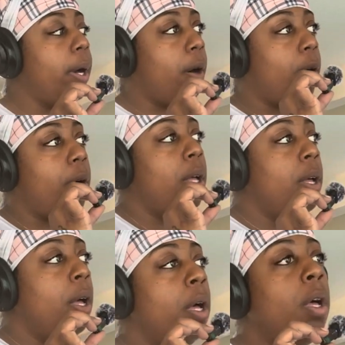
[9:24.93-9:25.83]
well,
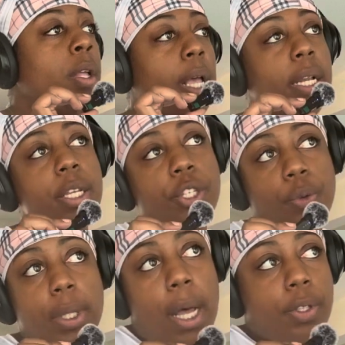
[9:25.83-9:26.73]
that is
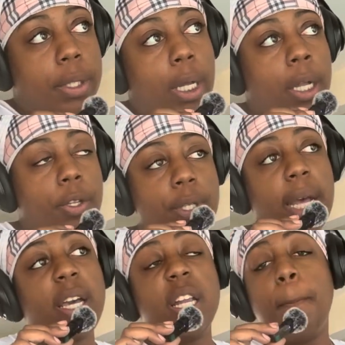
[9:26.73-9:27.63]
$3,000
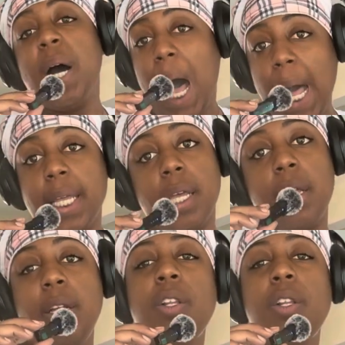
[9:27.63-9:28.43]
I could pocket,